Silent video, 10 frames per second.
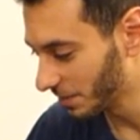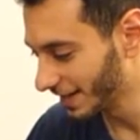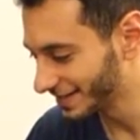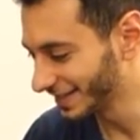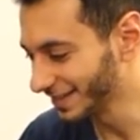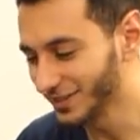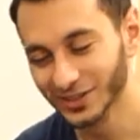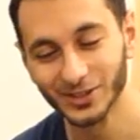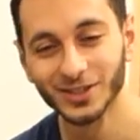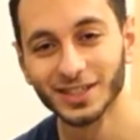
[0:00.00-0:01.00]
listening
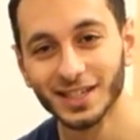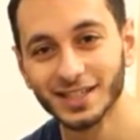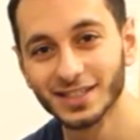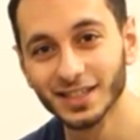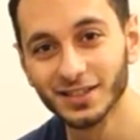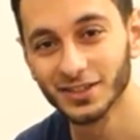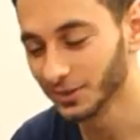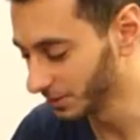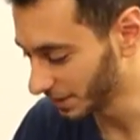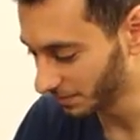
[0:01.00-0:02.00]

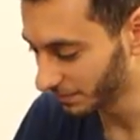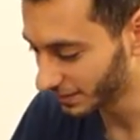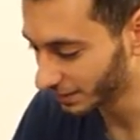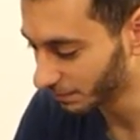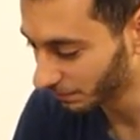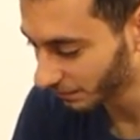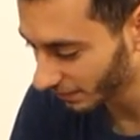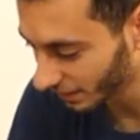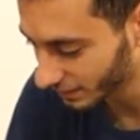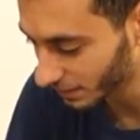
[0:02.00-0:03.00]
to
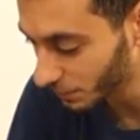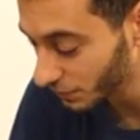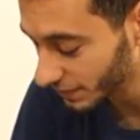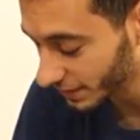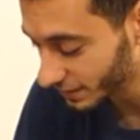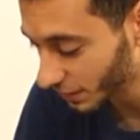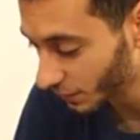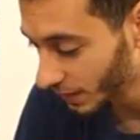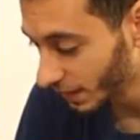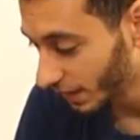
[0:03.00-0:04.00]
some music.
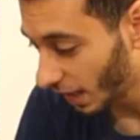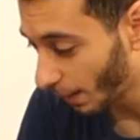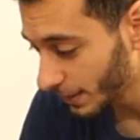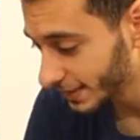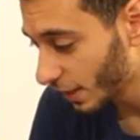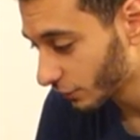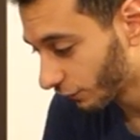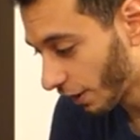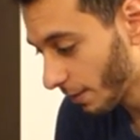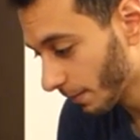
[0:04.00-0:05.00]
So I must say it was
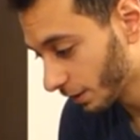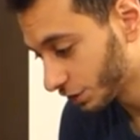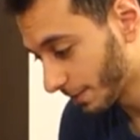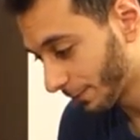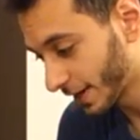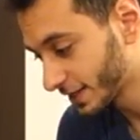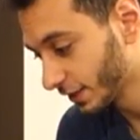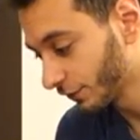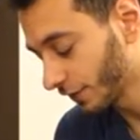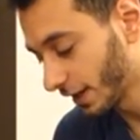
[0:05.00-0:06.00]
very much
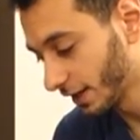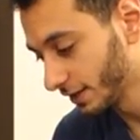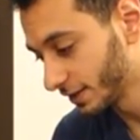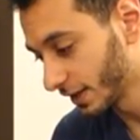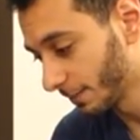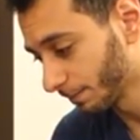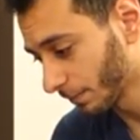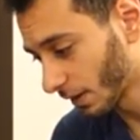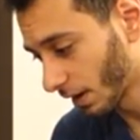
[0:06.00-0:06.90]
impressive and